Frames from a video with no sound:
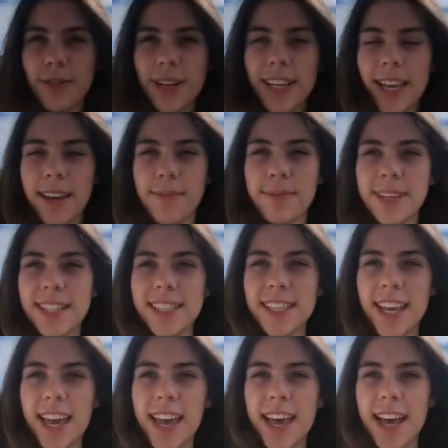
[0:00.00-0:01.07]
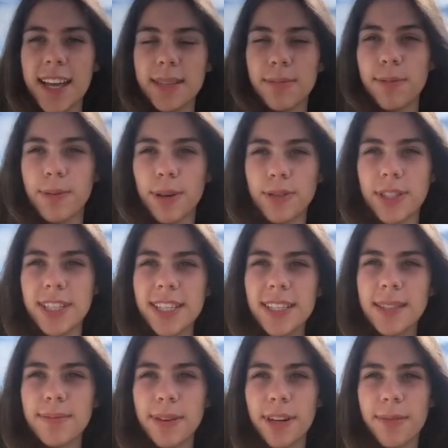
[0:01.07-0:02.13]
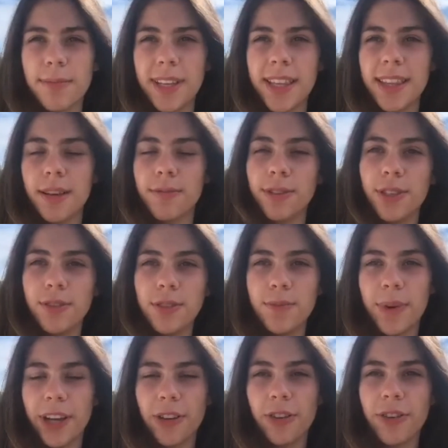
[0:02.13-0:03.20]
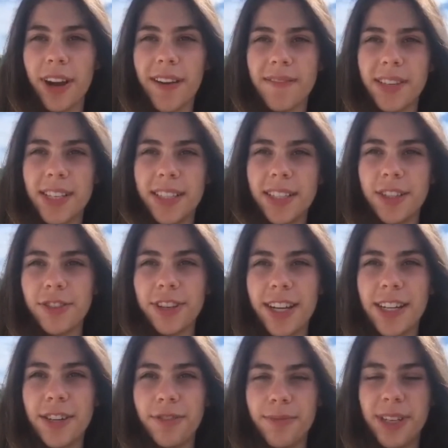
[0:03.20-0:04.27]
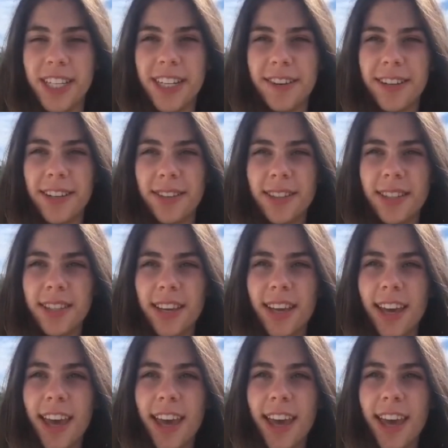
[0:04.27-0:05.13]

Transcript: Campus has proposed an experiment that will use microgravity to create new materials,